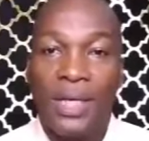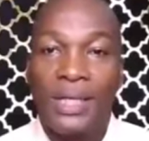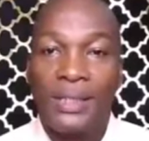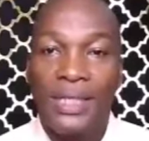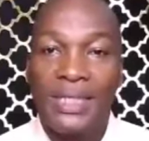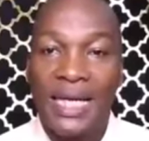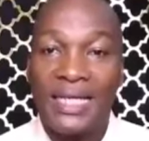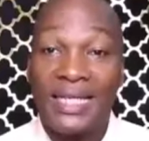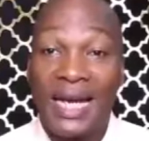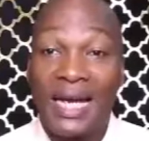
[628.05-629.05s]

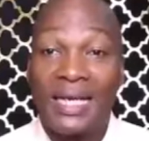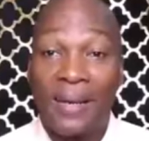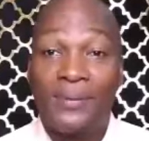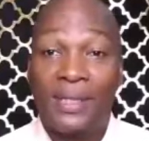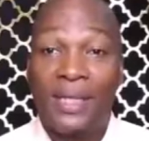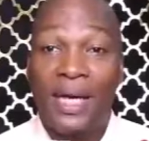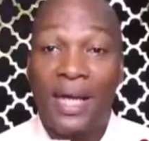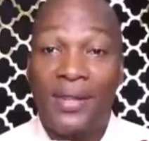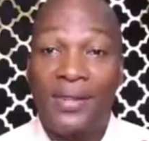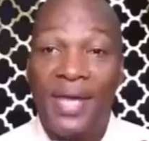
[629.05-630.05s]
Teachers can adapt
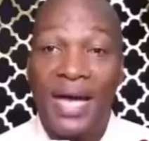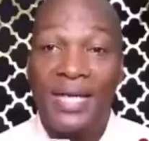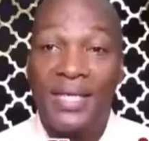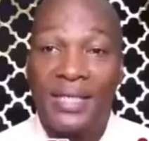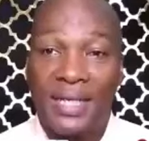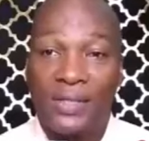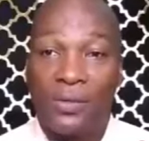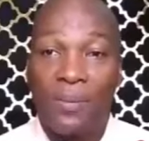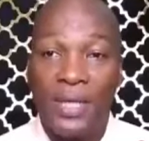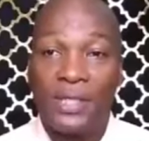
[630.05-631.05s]
their
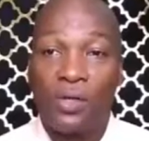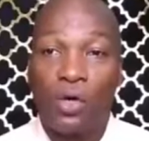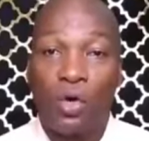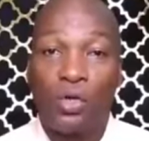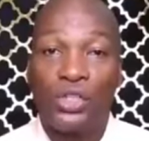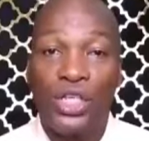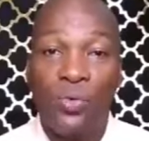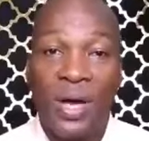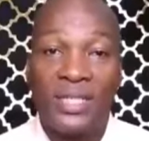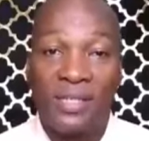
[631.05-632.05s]
instruction based on
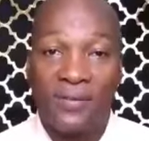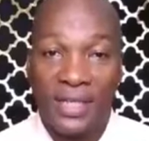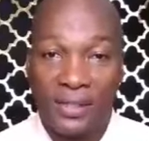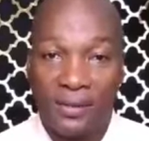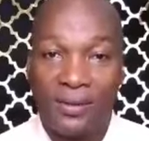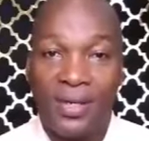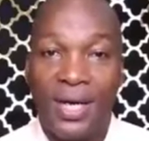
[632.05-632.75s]
continuous reflection,